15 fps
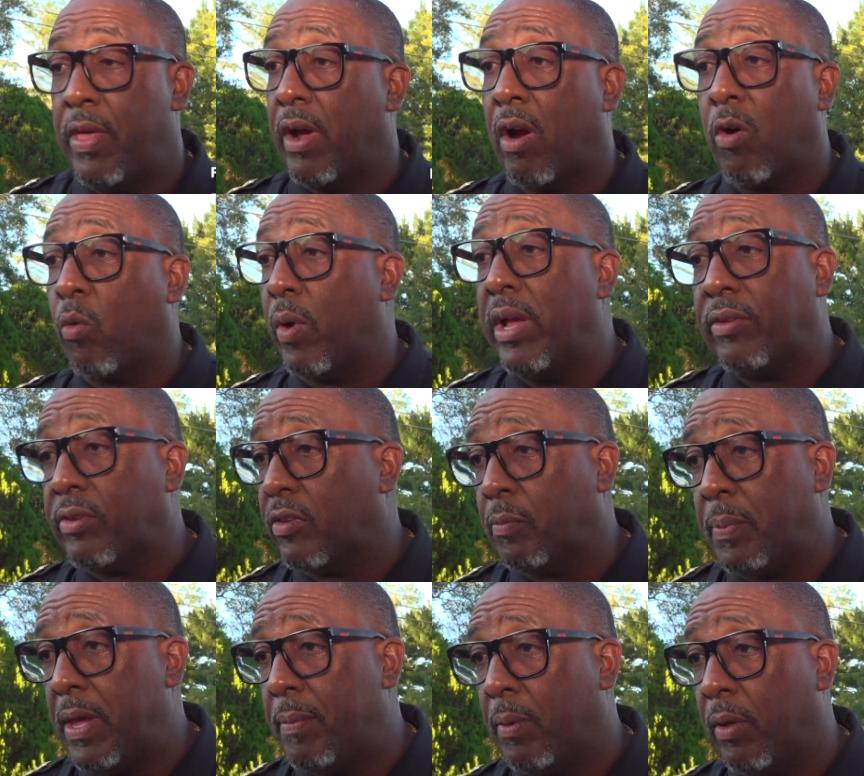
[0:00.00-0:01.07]
There are
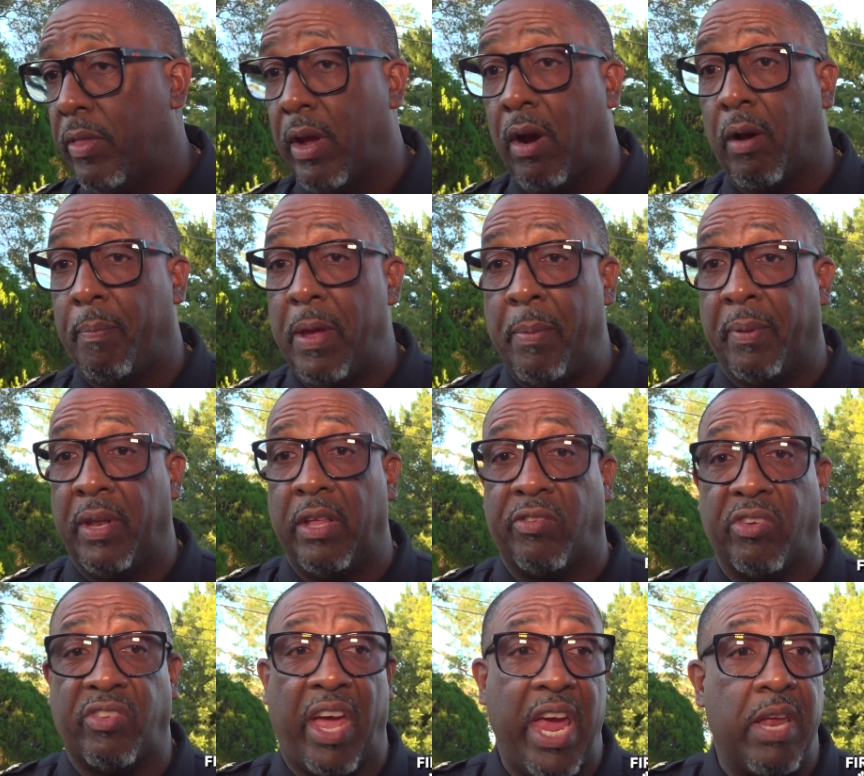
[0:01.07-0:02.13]
racist people. There are people that
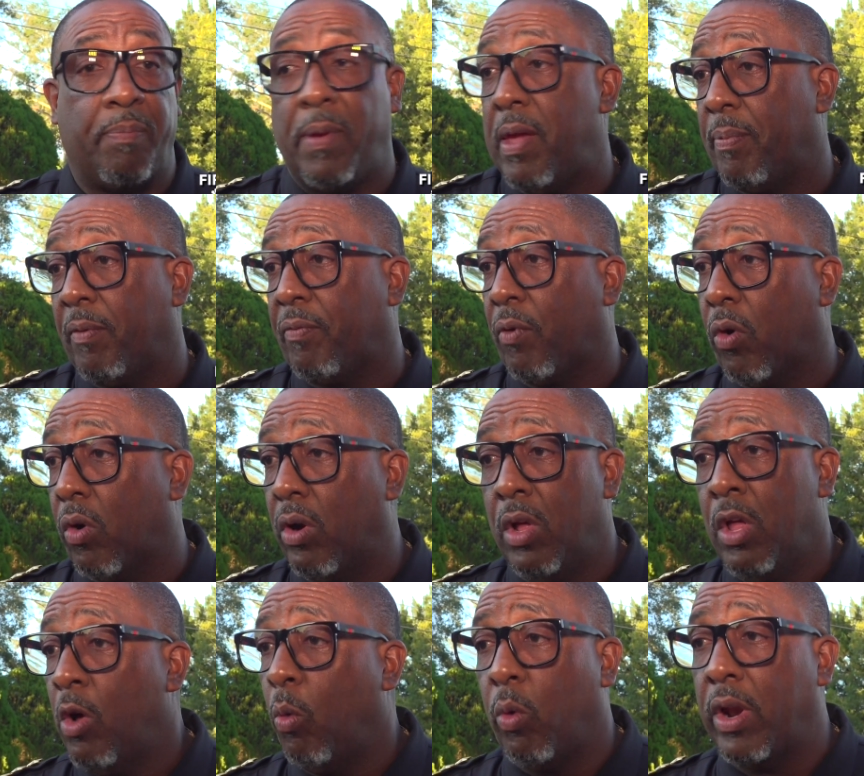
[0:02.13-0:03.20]
just hate people for
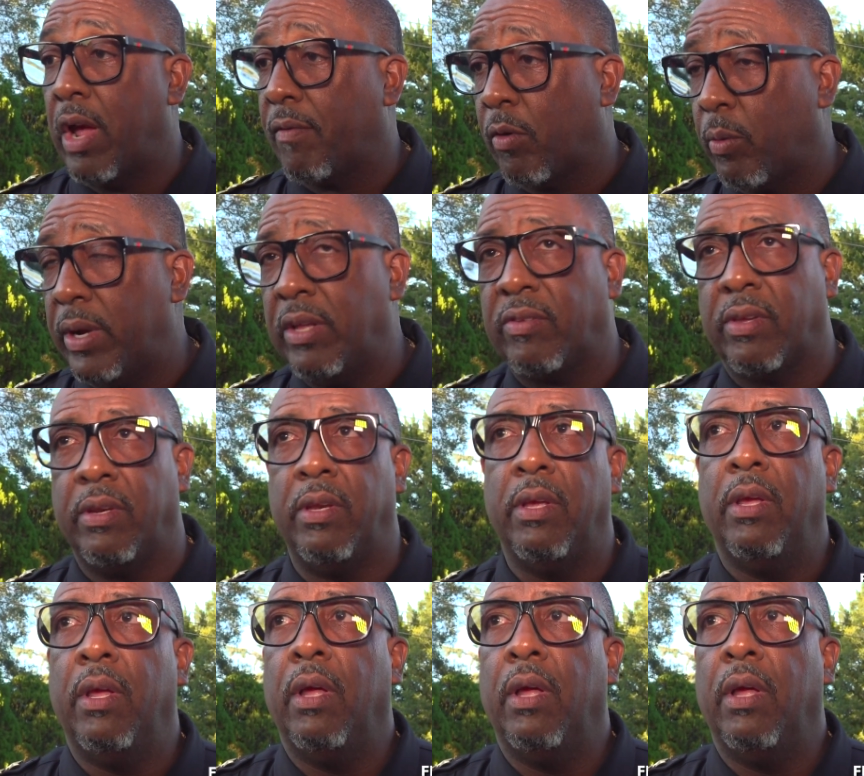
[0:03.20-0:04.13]
whatever reason.